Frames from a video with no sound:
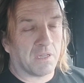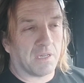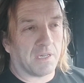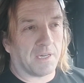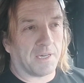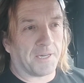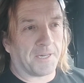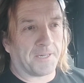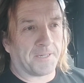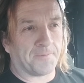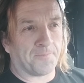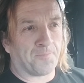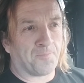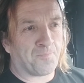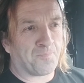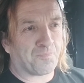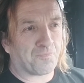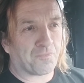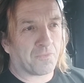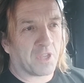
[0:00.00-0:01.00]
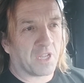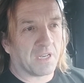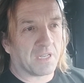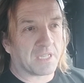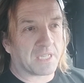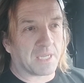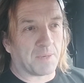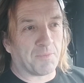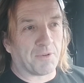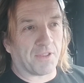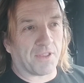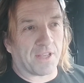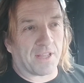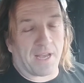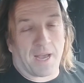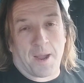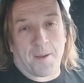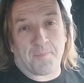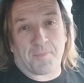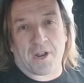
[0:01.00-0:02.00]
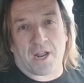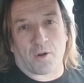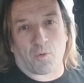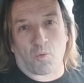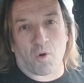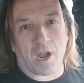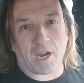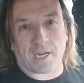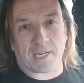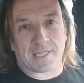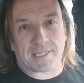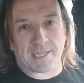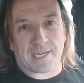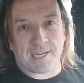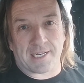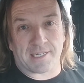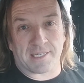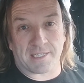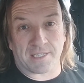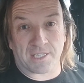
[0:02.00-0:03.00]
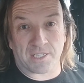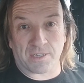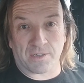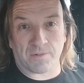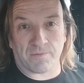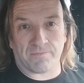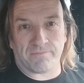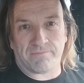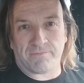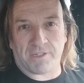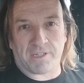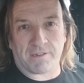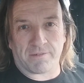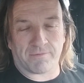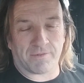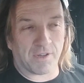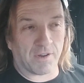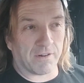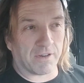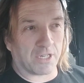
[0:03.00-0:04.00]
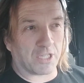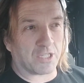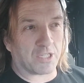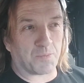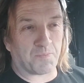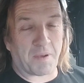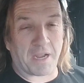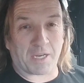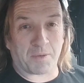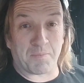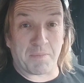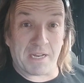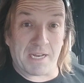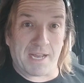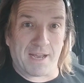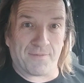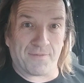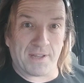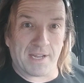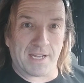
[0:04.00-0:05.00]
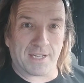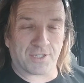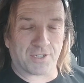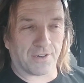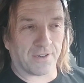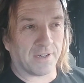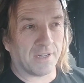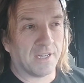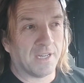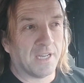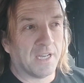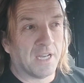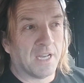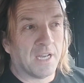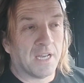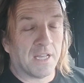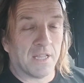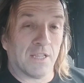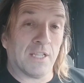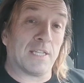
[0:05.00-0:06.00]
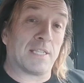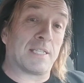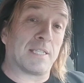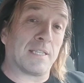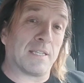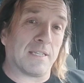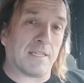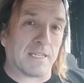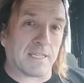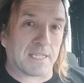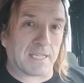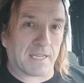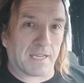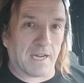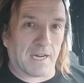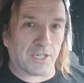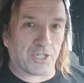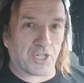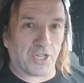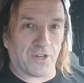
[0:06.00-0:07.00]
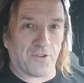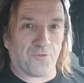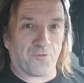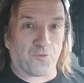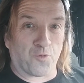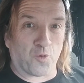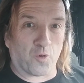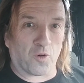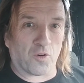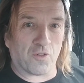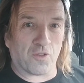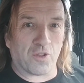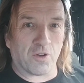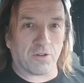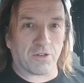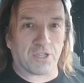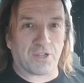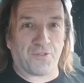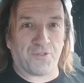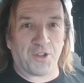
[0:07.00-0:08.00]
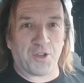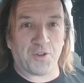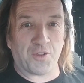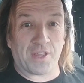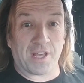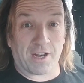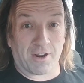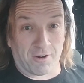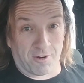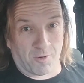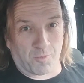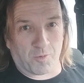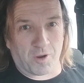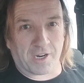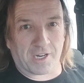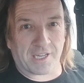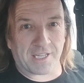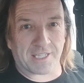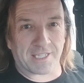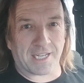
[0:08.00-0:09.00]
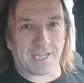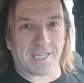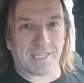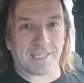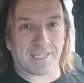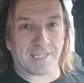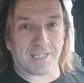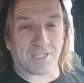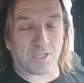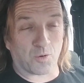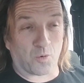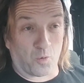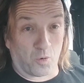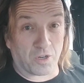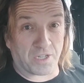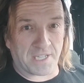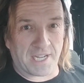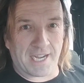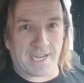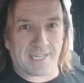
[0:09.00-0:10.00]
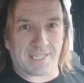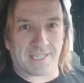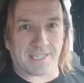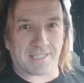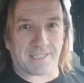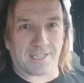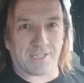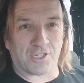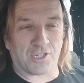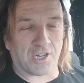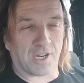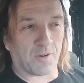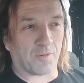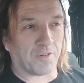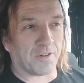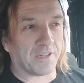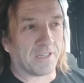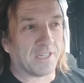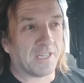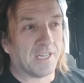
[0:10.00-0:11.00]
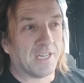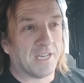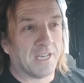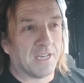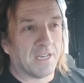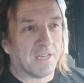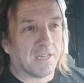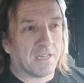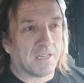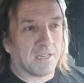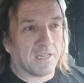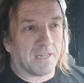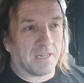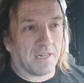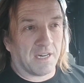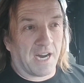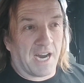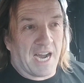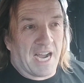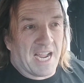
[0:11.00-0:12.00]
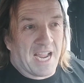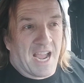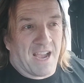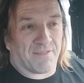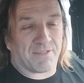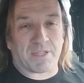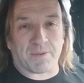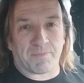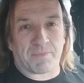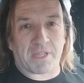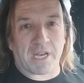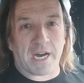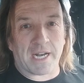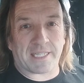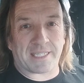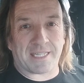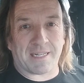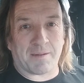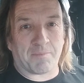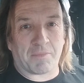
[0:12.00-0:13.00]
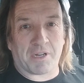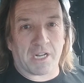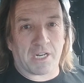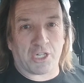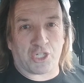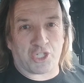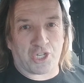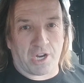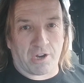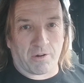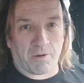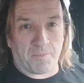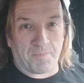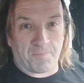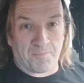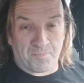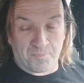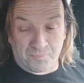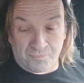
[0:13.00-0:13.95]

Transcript: I'm not a rocket scientist, so don't expect me to have the answer. This is a discussion for those of you that are rocket scientists or scientists in general. I have some thoughts and I'm going to share them.